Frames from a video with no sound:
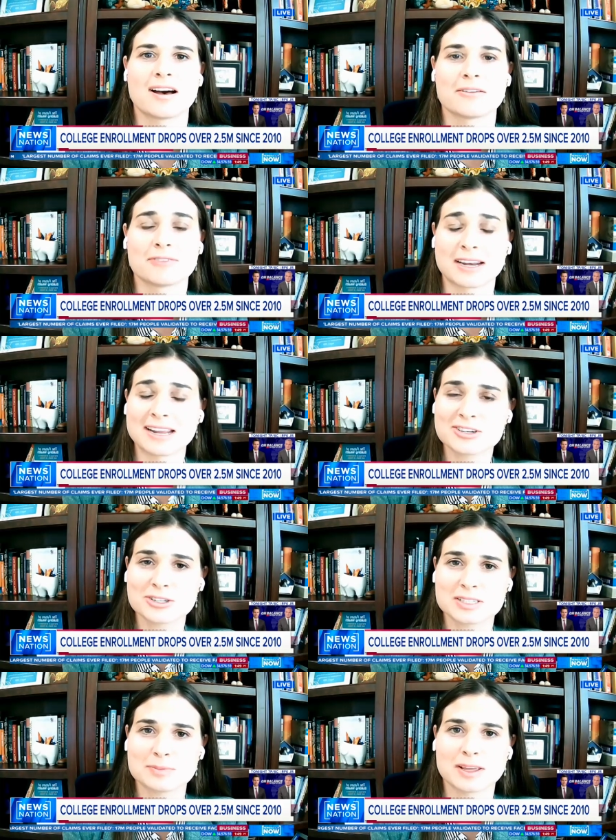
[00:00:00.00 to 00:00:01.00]
Uh,
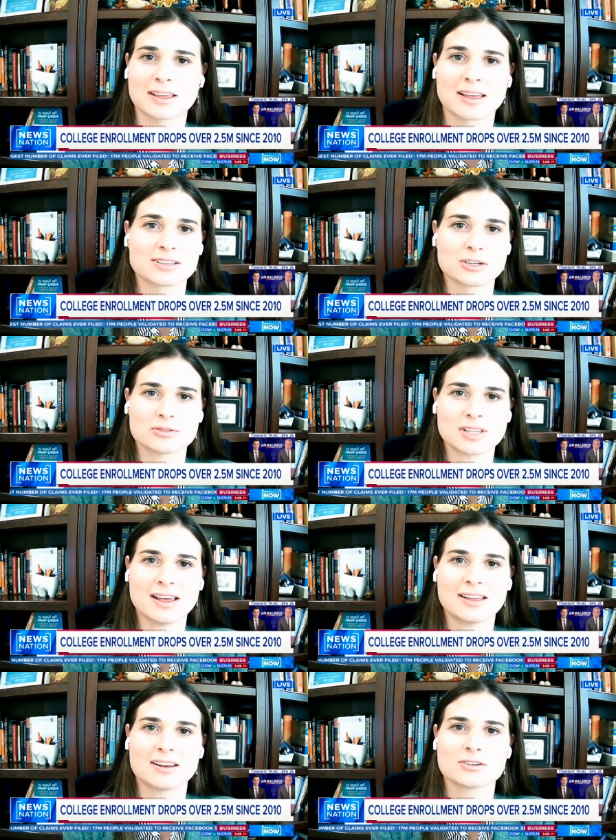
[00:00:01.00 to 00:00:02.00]
financially speaking, as you
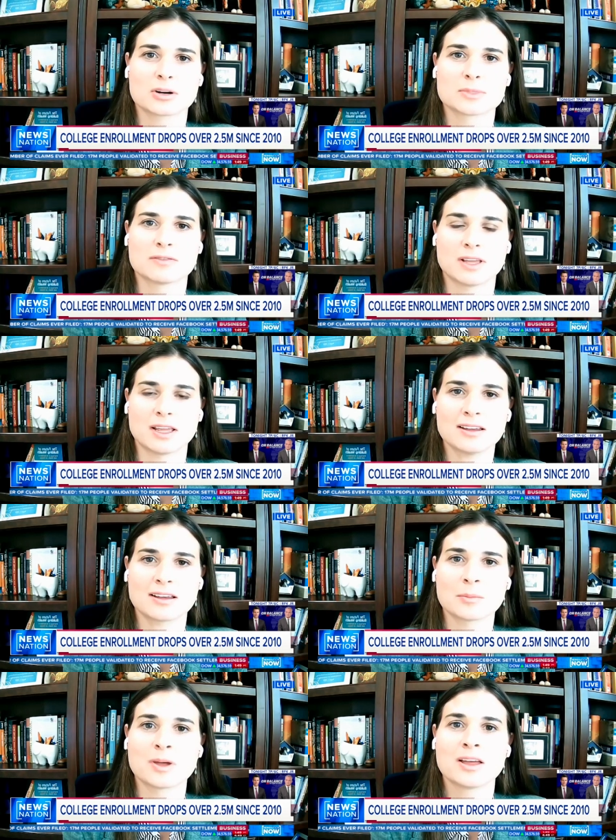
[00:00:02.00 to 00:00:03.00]
said, in terms of
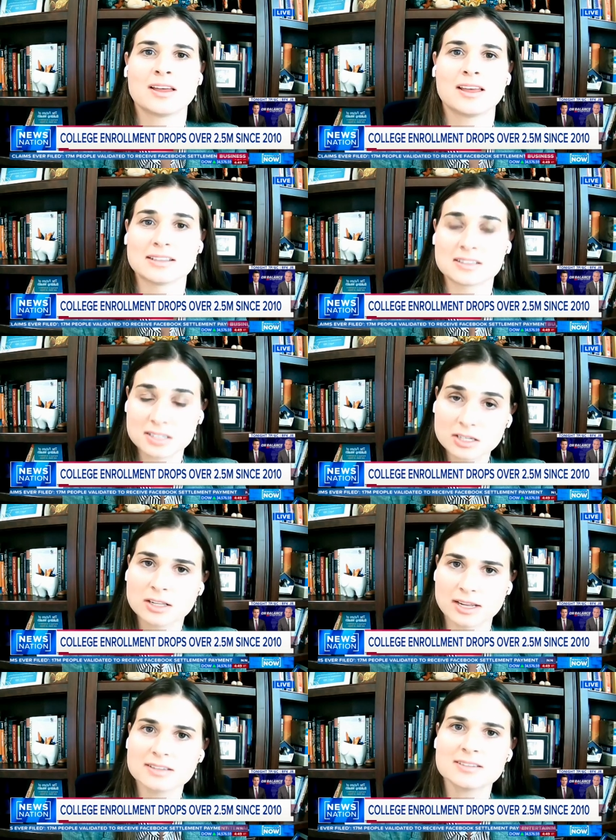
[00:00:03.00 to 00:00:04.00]
income, it
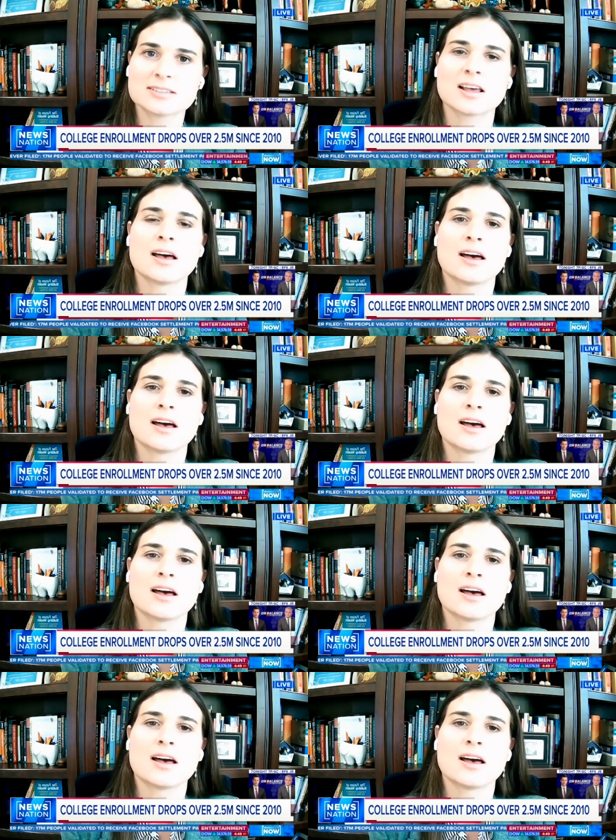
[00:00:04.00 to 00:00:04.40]
still is.